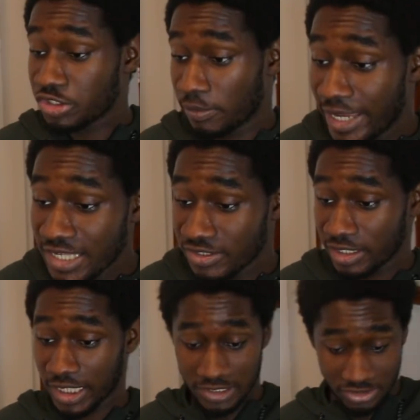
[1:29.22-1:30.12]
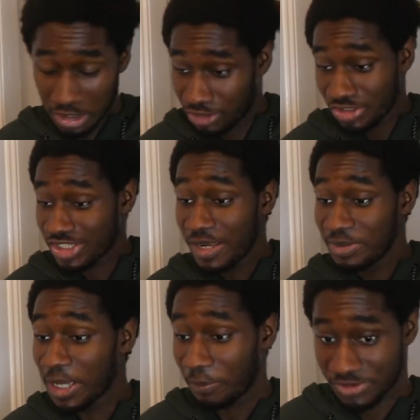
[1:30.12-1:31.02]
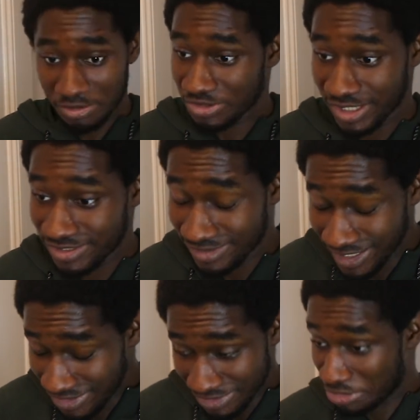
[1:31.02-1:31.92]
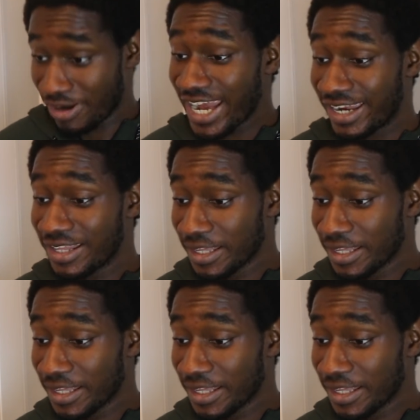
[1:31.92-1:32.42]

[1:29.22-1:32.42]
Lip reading: is amazing. Like, sign me up. Seriously, this is great.